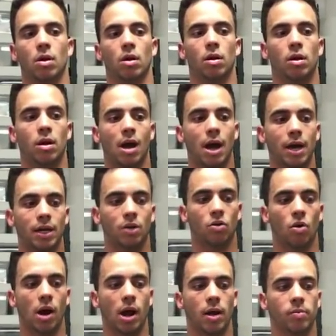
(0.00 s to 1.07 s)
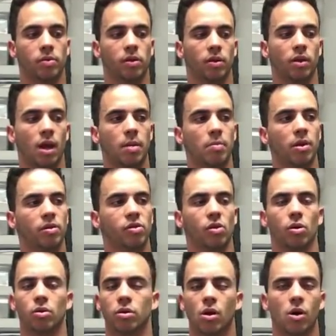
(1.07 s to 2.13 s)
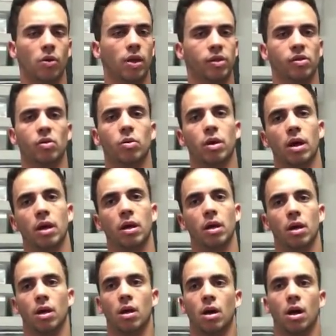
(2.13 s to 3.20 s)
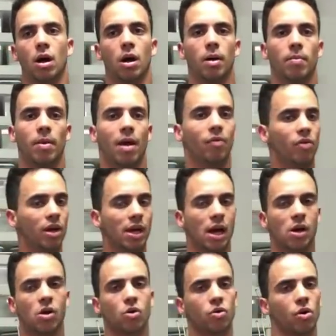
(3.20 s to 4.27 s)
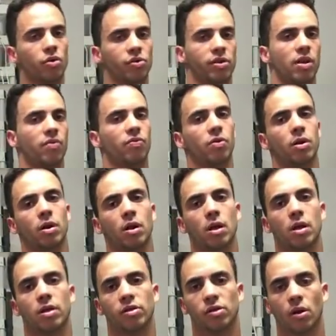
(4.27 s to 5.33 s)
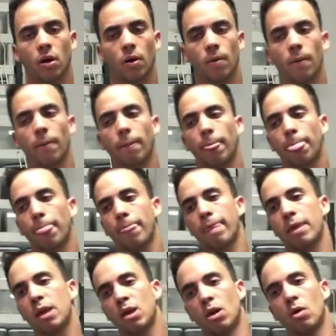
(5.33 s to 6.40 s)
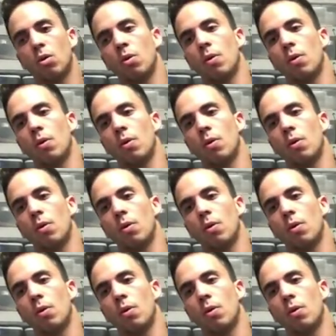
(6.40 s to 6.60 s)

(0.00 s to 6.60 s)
9 grams and 10 months old. No, that's okay. Every gecko grows different. So you don't,